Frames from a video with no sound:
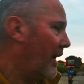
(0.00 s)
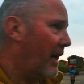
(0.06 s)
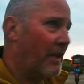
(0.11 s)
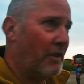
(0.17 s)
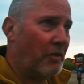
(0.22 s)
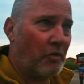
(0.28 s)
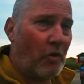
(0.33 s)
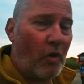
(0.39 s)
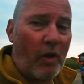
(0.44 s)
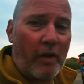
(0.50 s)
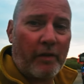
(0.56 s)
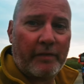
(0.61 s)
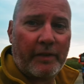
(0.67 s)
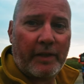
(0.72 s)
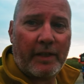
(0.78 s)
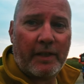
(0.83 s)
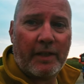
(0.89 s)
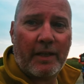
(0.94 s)
and
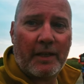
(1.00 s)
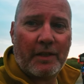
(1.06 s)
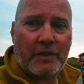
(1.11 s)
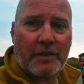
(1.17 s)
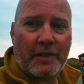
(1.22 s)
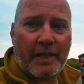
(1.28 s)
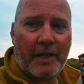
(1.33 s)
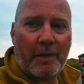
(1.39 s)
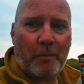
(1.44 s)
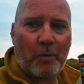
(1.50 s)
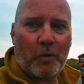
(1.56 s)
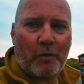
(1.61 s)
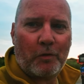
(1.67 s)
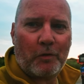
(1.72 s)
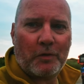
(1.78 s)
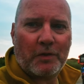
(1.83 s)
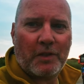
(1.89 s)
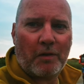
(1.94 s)
driving and seeing a
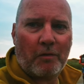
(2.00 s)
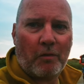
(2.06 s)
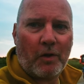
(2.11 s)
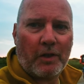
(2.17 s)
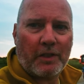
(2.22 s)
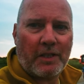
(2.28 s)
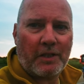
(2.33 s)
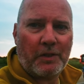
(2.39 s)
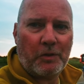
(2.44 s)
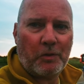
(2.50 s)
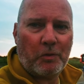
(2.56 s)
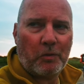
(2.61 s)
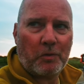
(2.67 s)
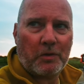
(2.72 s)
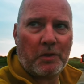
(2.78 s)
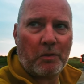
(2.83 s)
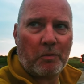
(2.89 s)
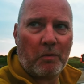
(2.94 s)
beautiful sunrise and you're
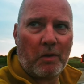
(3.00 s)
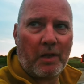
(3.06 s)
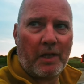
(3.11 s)
still